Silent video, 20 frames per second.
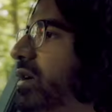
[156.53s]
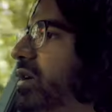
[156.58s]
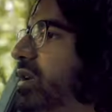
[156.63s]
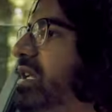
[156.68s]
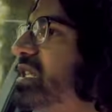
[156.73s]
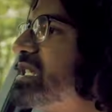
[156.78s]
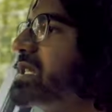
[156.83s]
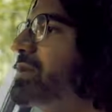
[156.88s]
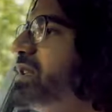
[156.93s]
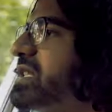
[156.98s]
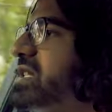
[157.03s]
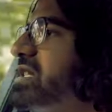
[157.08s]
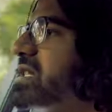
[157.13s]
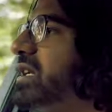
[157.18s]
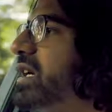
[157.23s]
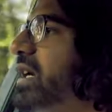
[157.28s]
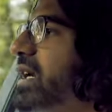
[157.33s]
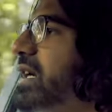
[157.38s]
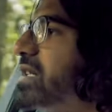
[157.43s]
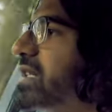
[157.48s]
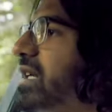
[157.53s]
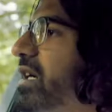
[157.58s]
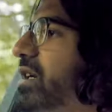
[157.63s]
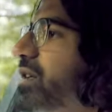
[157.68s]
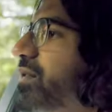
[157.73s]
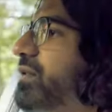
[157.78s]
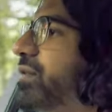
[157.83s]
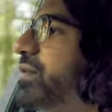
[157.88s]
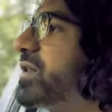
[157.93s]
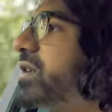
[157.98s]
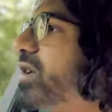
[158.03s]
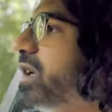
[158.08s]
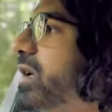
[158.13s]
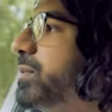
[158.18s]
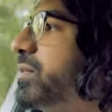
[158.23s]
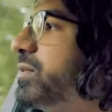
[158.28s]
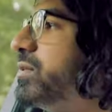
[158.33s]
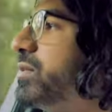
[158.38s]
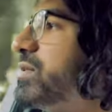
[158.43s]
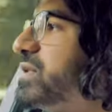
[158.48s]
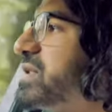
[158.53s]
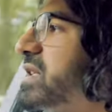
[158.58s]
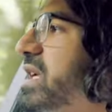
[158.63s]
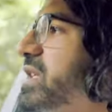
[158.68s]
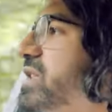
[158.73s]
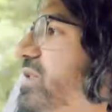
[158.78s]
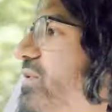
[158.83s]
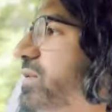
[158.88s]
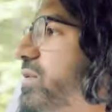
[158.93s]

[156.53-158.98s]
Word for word: Let's see what is like down a couple sets